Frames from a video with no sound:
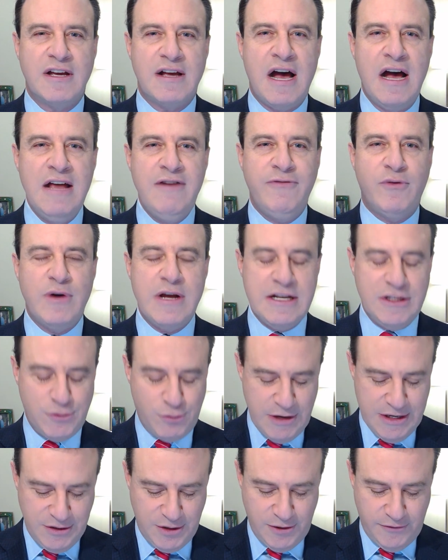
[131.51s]
convoy has
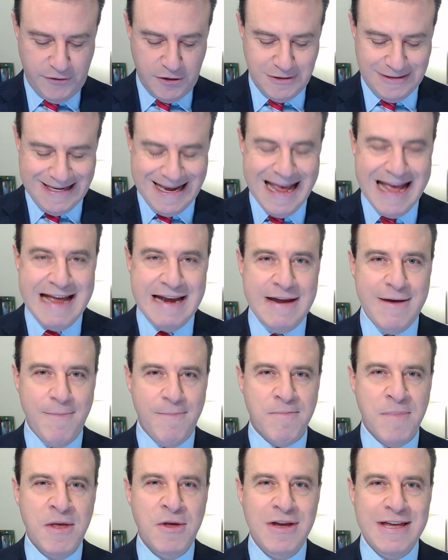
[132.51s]
raised over $10
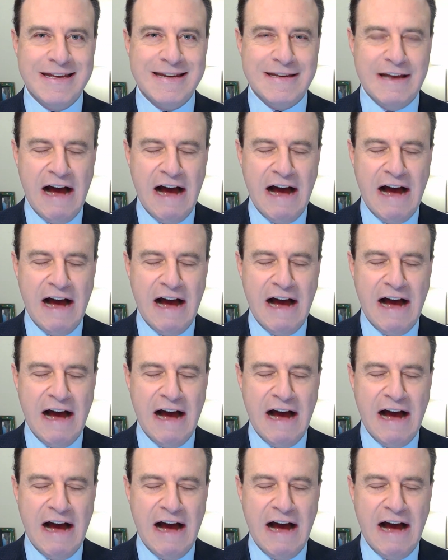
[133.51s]
million.